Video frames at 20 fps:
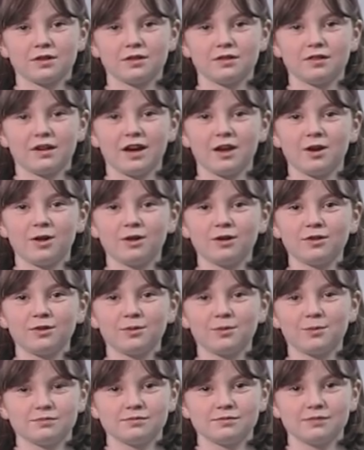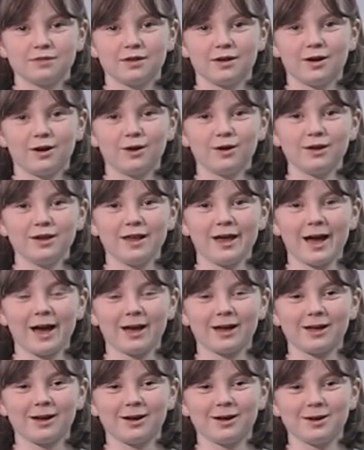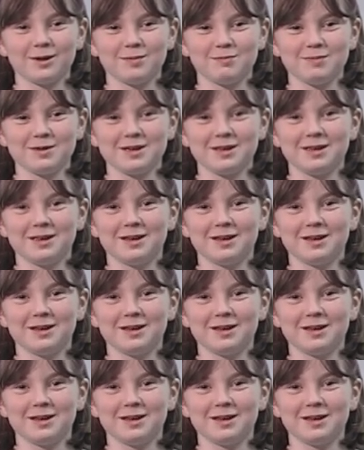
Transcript: titled Hard Yakka on a Big